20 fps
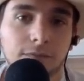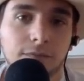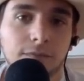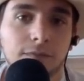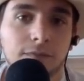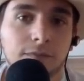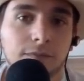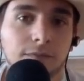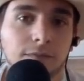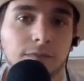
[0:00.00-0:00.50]

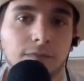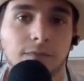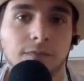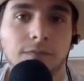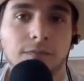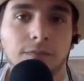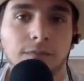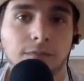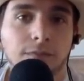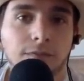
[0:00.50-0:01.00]

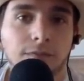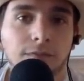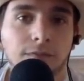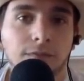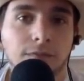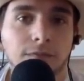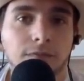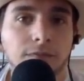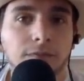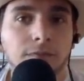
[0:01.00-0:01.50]

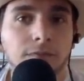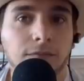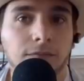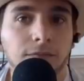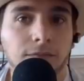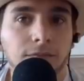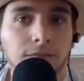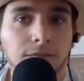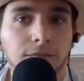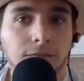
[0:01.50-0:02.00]

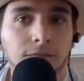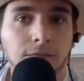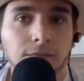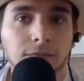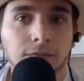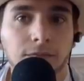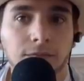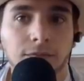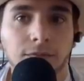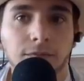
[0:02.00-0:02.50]

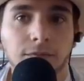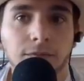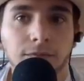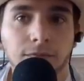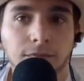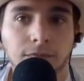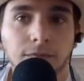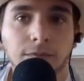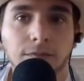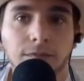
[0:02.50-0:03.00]

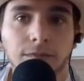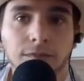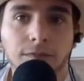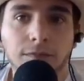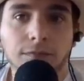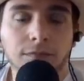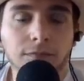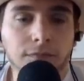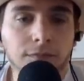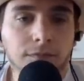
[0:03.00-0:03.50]

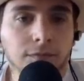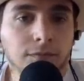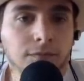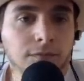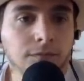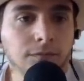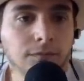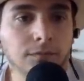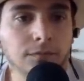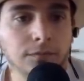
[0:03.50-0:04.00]

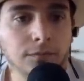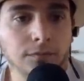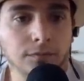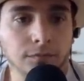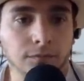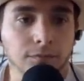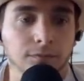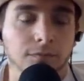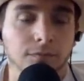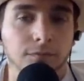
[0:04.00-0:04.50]
[no speech]